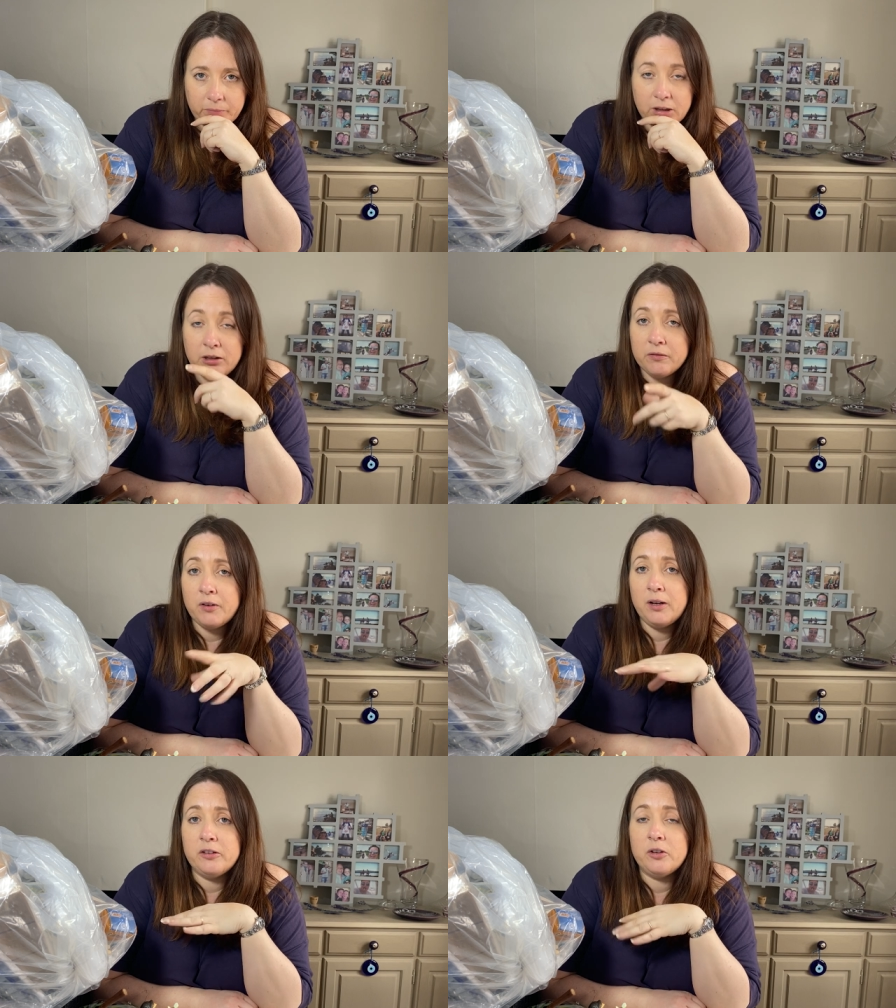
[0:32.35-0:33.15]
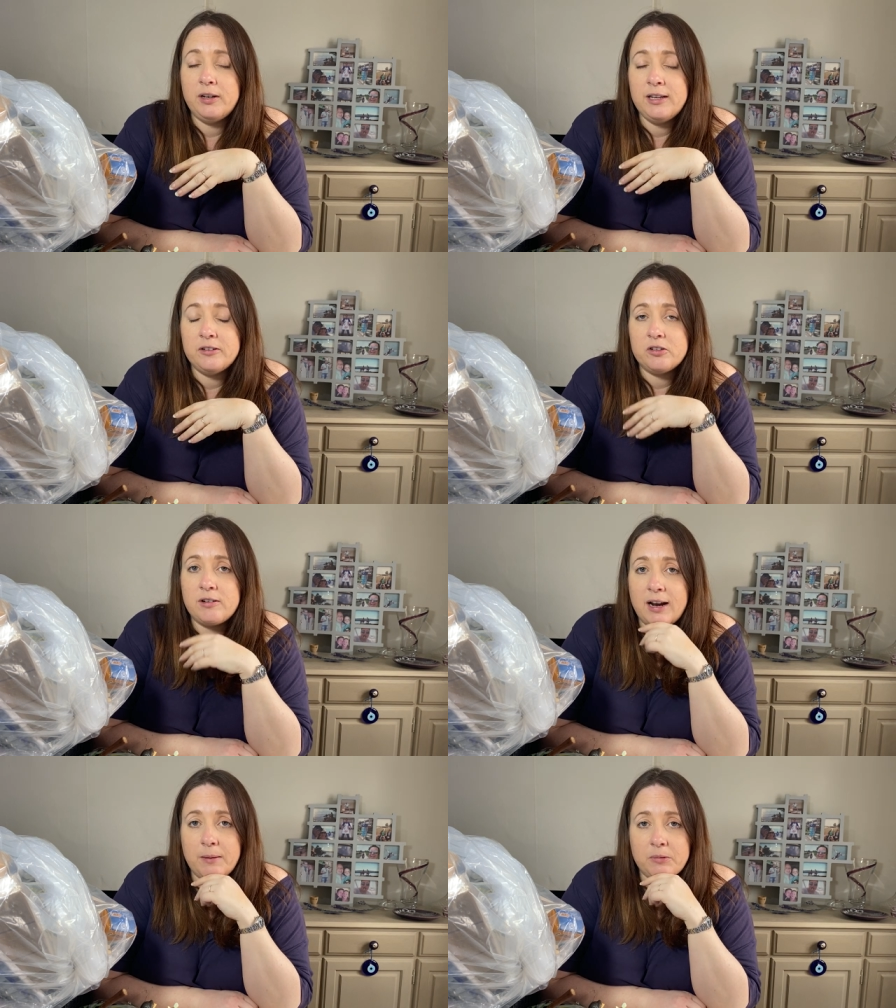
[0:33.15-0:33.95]
You can find us on
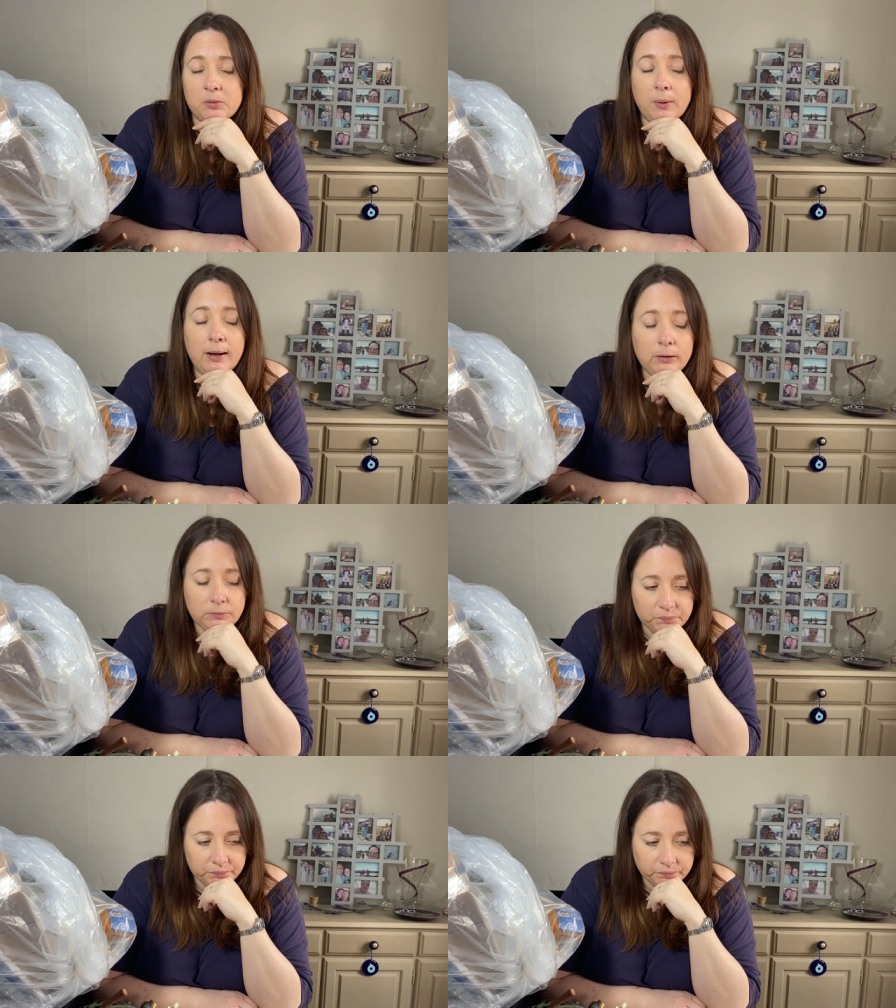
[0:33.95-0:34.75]
Instagram as well.